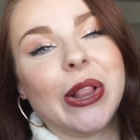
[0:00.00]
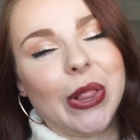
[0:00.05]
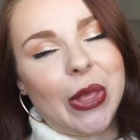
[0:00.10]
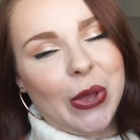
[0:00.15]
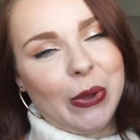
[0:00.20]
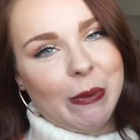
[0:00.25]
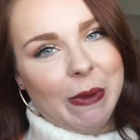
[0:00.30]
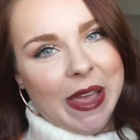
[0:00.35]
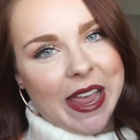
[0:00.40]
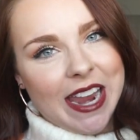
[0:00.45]

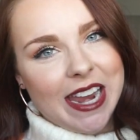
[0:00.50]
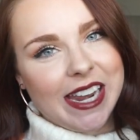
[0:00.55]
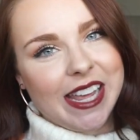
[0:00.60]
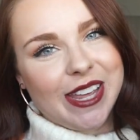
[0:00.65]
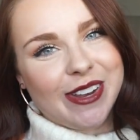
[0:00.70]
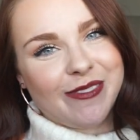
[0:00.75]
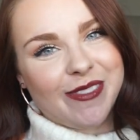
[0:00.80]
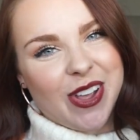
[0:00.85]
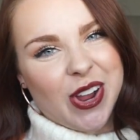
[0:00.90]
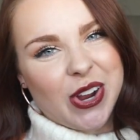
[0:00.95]

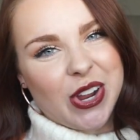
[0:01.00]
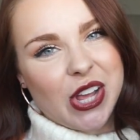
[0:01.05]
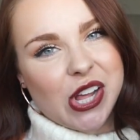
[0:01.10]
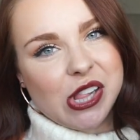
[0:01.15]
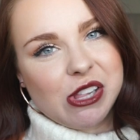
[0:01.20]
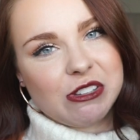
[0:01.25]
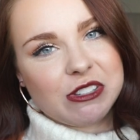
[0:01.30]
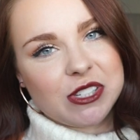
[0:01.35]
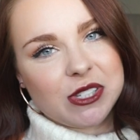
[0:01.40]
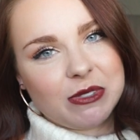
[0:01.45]
located very
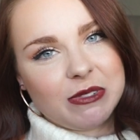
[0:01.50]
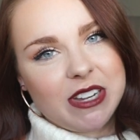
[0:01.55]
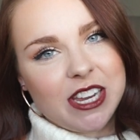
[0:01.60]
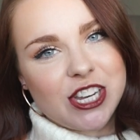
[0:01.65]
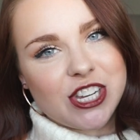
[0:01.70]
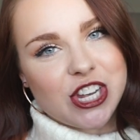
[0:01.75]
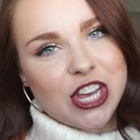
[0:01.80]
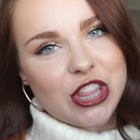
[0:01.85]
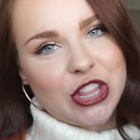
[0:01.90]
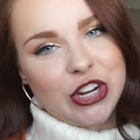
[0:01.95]
close to
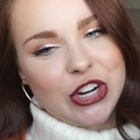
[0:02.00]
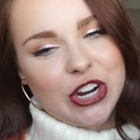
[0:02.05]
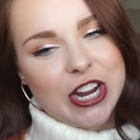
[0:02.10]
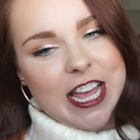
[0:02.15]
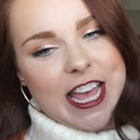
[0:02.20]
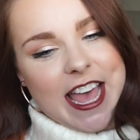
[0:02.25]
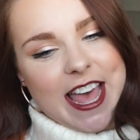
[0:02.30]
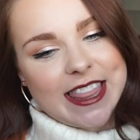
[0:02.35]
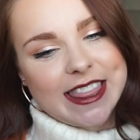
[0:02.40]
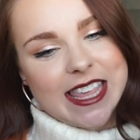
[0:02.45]
each other
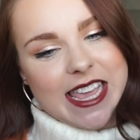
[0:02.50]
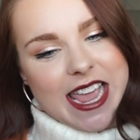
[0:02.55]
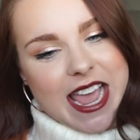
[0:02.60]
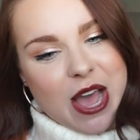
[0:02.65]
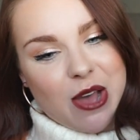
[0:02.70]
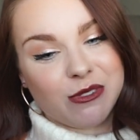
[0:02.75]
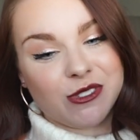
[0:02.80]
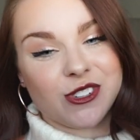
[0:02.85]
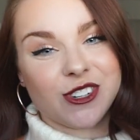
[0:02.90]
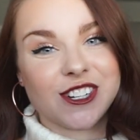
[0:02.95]
at the
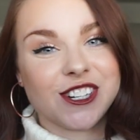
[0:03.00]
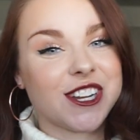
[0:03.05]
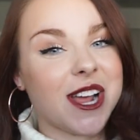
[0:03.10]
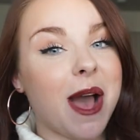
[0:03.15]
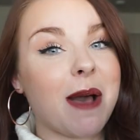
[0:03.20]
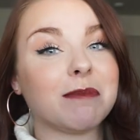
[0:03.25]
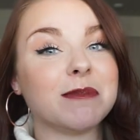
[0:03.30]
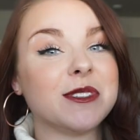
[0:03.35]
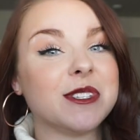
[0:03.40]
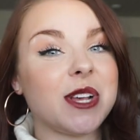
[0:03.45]
outdoor
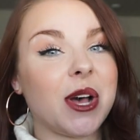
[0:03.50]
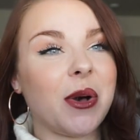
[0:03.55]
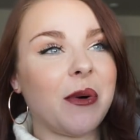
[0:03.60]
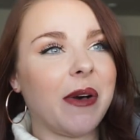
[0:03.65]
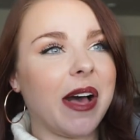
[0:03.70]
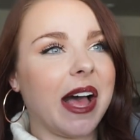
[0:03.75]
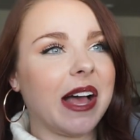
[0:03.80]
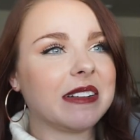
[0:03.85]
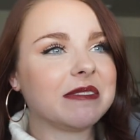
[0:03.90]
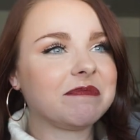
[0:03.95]
shop,
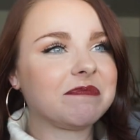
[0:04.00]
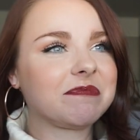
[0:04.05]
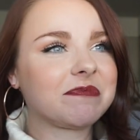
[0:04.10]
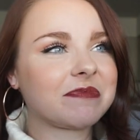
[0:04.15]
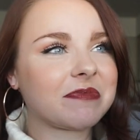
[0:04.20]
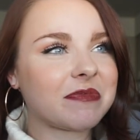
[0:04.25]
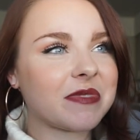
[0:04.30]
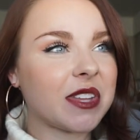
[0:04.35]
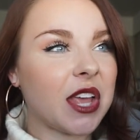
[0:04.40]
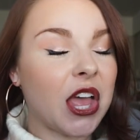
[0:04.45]
so
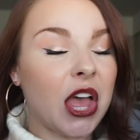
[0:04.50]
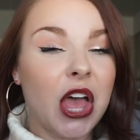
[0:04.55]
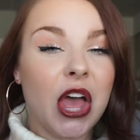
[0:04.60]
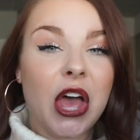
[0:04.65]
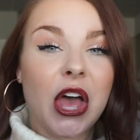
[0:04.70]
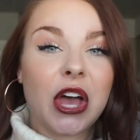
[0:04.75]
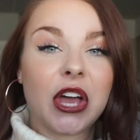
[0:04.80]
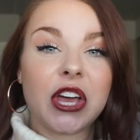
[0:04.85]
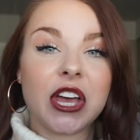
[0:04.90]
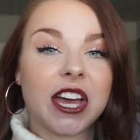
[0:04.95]

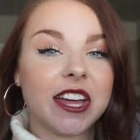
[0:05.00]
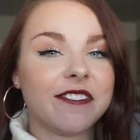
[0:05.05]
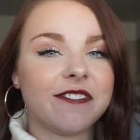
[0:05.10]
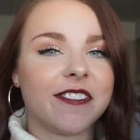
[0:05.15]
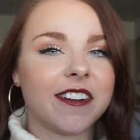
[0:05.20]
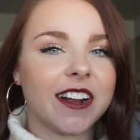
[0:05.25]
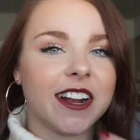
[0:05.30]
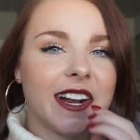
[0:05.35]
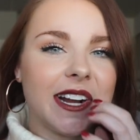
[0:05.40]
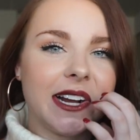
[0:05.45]
good
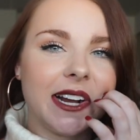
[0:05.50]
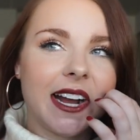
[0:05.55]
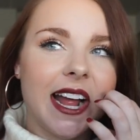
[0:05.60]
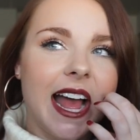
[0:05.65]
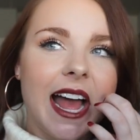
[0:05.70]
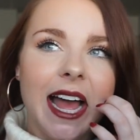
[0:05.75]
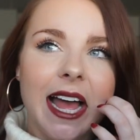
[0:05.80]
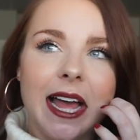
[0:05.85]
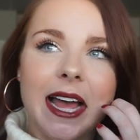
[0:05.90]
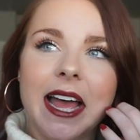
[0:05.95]

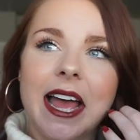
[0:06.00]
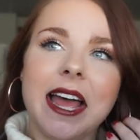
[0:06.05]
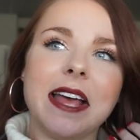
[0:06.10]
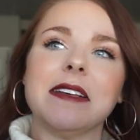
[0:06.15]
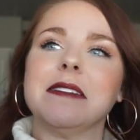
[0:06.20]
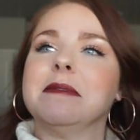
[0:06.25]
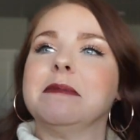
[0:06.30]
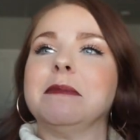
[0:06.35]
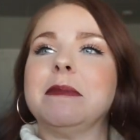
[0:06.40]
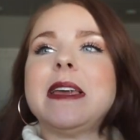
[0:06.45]

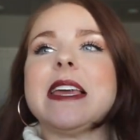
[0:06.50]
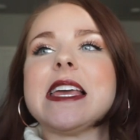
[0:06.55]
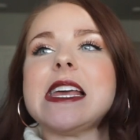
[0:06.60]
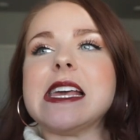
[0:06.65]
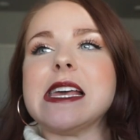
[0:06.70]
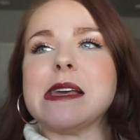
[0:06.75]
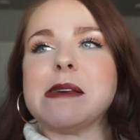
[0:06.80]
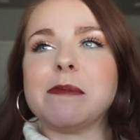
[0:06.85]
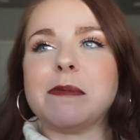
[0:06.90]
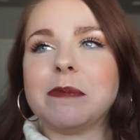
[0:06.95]
for
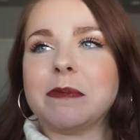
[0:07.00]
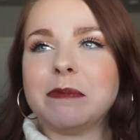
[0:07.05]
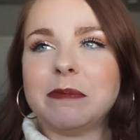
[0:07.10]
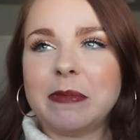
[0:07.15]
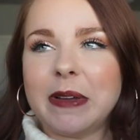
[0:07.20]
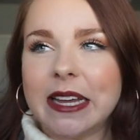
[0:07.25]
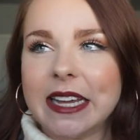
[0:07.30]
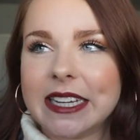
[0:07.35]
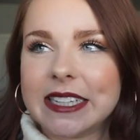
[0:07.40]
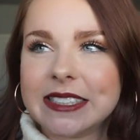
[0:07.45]
me,
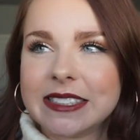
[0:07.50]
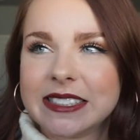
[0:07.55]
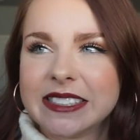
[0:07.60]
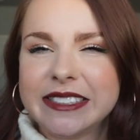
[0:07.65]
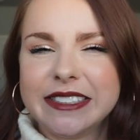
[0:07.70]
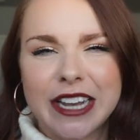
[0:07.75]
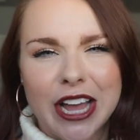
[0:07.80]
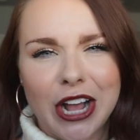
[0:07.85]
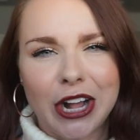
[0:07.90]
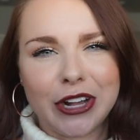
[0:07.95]
but
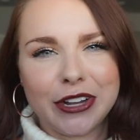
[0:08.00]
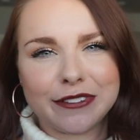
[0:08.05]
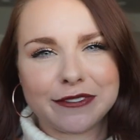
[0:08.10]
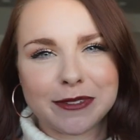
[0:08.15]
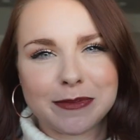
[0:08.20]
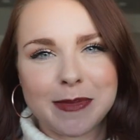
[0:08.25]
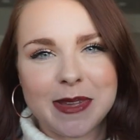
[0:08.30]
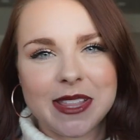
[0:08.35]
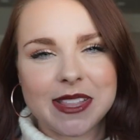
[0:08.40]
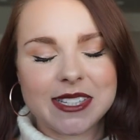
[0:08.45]
not good
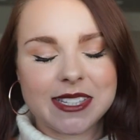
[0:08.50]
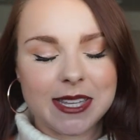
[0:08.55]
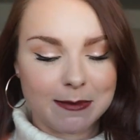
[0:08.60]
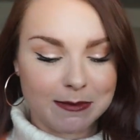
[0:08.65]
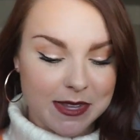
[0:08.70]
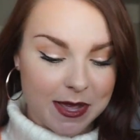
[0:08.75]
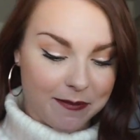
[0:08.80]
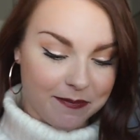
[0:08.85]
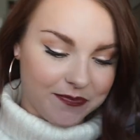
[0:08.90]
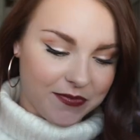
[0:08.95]
for me at the same
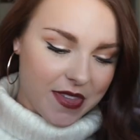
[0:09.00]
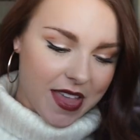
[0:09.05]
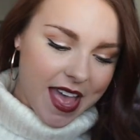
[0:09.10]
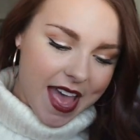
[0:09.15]
time.